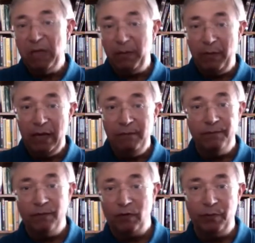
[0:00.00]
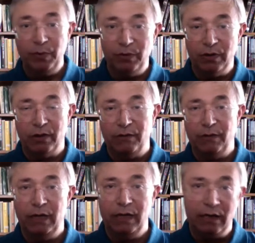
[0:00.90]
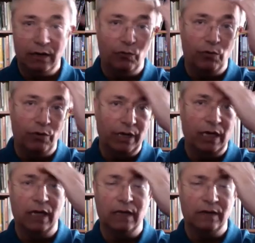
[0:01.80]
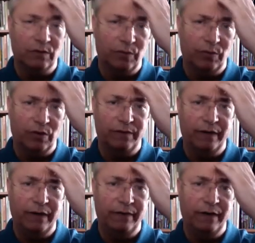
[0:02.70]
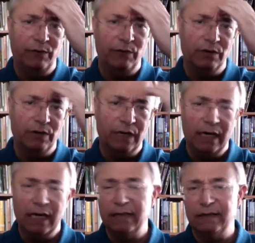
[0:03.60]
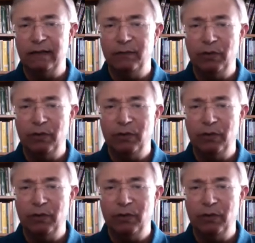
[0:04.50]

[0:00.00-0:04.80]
Maybe. Some people are really hardworking and some people are very, very well organized.